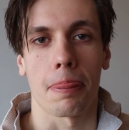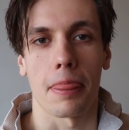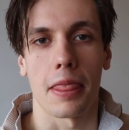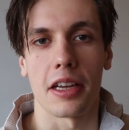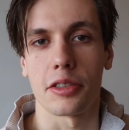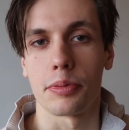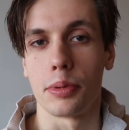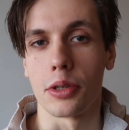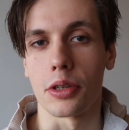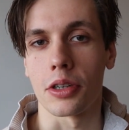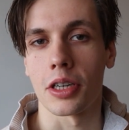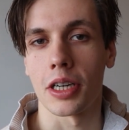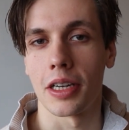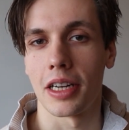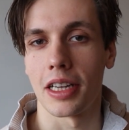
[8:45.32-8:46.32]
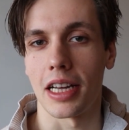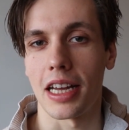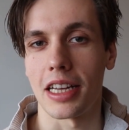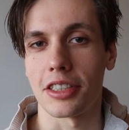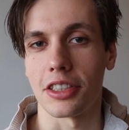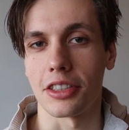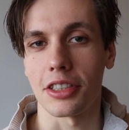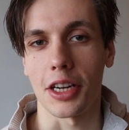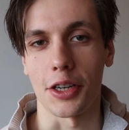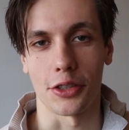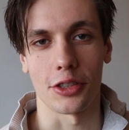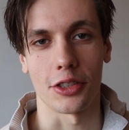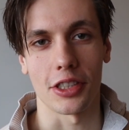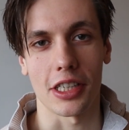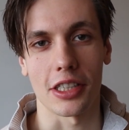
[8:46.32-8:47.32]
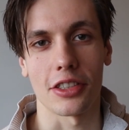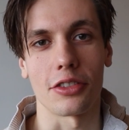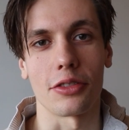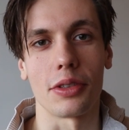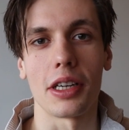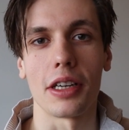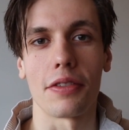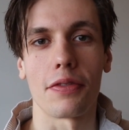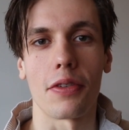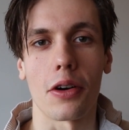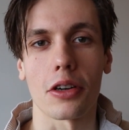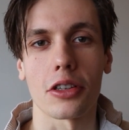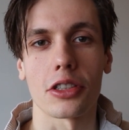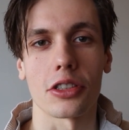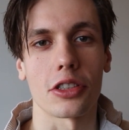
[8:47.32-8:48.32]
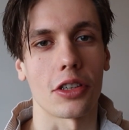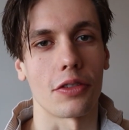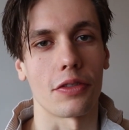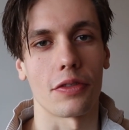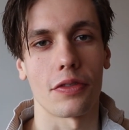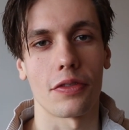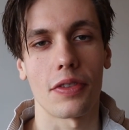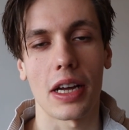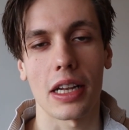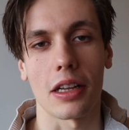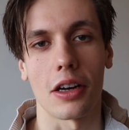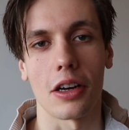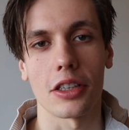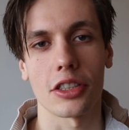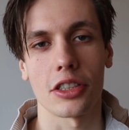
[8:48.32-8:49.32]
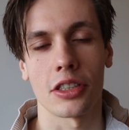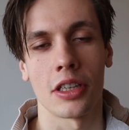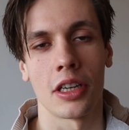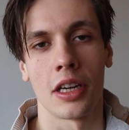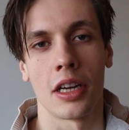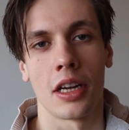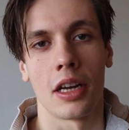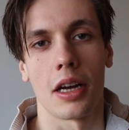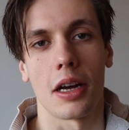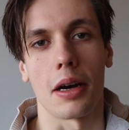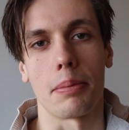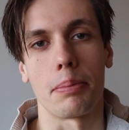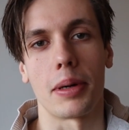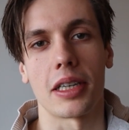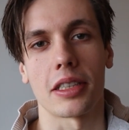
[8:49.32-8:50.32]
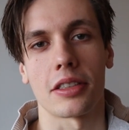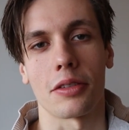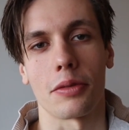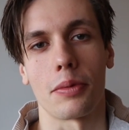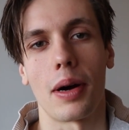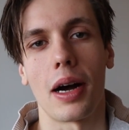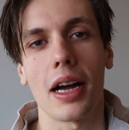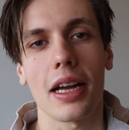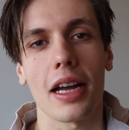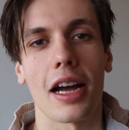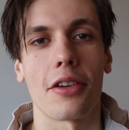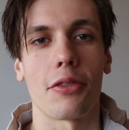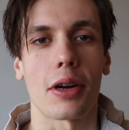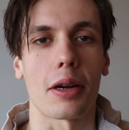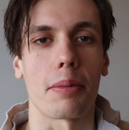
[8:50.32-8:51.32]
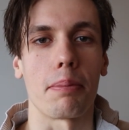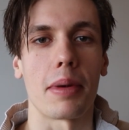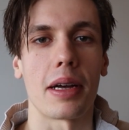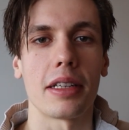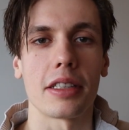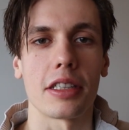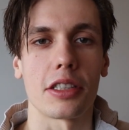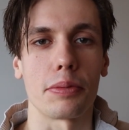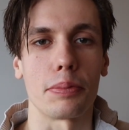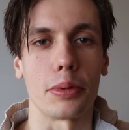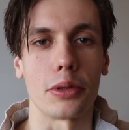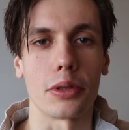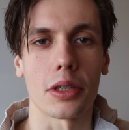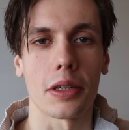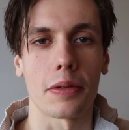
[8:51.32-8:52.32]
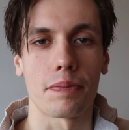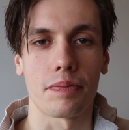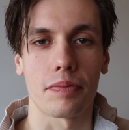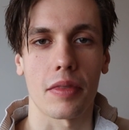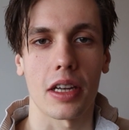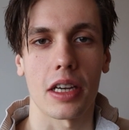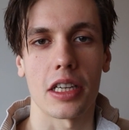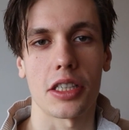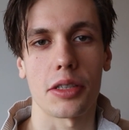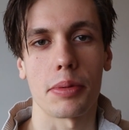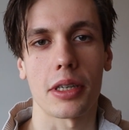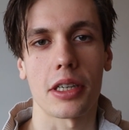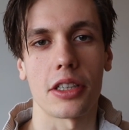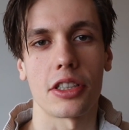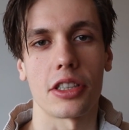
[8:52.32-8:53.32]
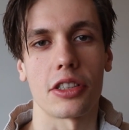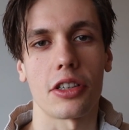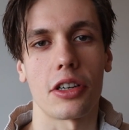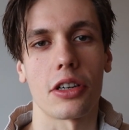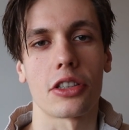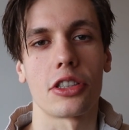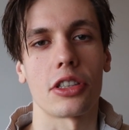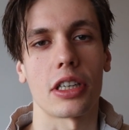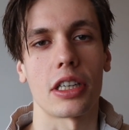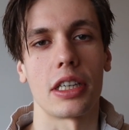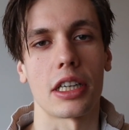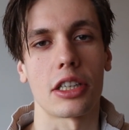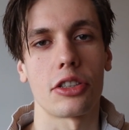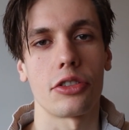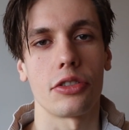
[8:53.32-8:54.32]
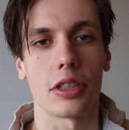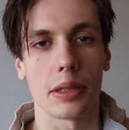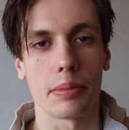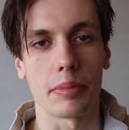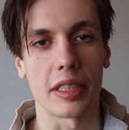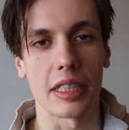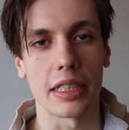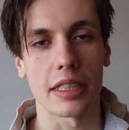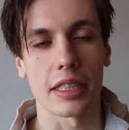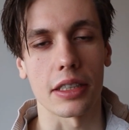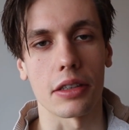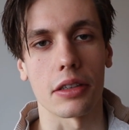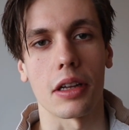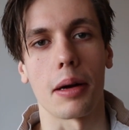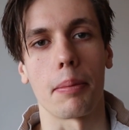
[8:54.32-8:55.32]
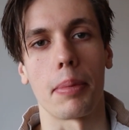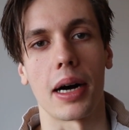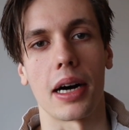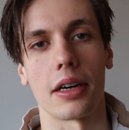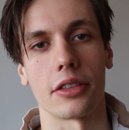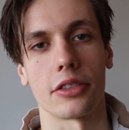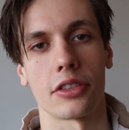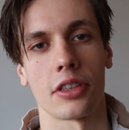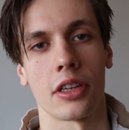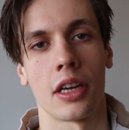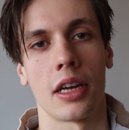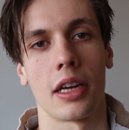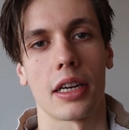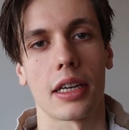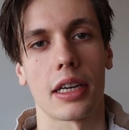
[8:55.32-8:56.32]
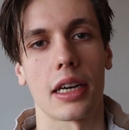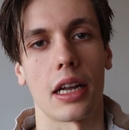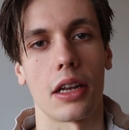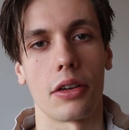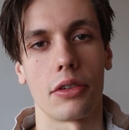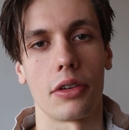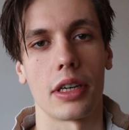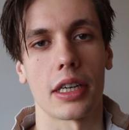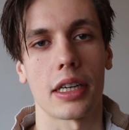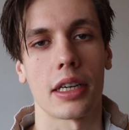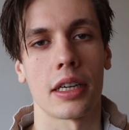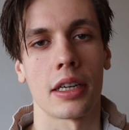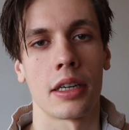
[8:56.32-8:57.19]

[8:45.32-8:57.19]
This book, as the title suggests, really focuses on fat loss. But why I recommend this book is because it talks in extreme detail about caloric